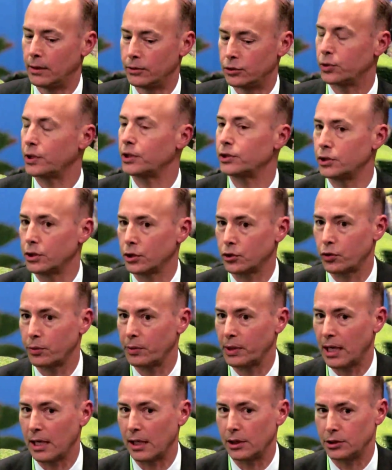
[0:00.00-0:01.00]
traditional
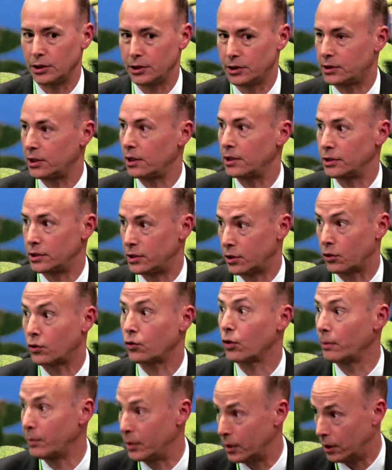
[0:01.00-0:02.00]
criminology studies the
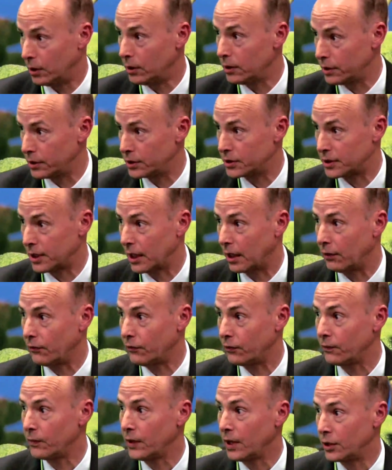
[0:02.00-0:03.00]
criminal
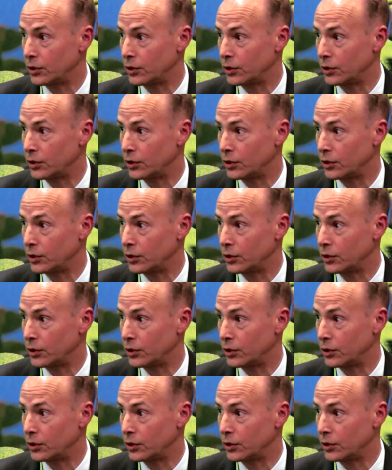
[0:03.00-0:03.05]
itself